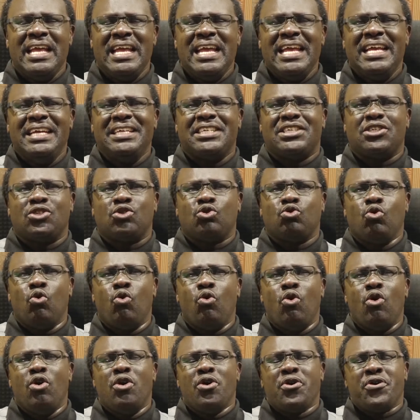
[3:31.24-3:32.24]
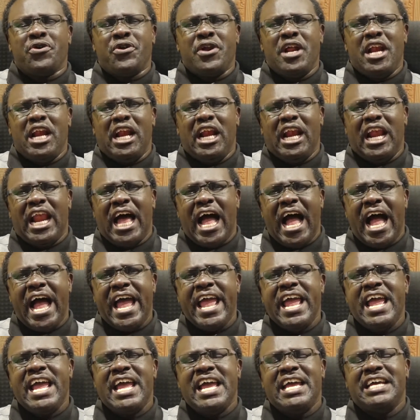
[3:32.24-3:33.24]
is to
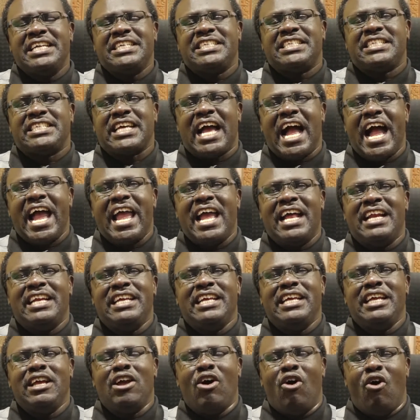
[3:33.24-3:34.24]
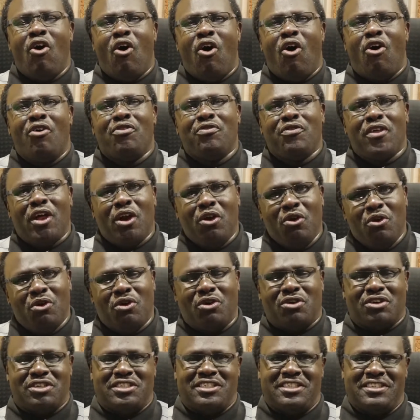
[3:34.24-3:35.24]
rely entirely on the
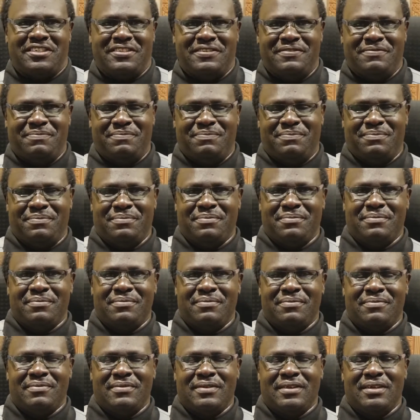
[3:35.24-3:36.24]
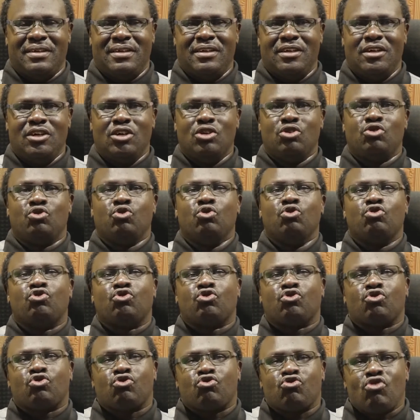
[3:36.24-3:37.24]
Lord, to
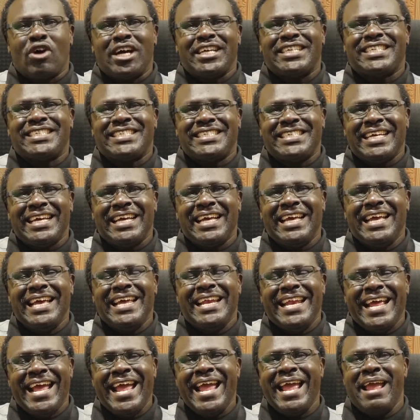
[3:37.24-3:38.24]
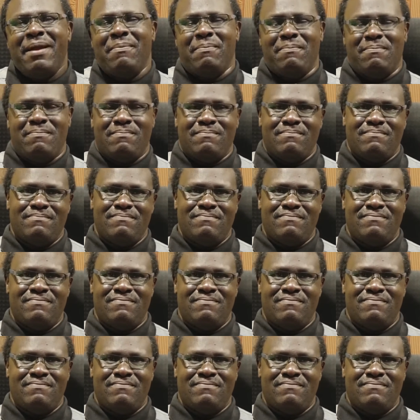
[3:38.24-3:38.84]
trust in Him.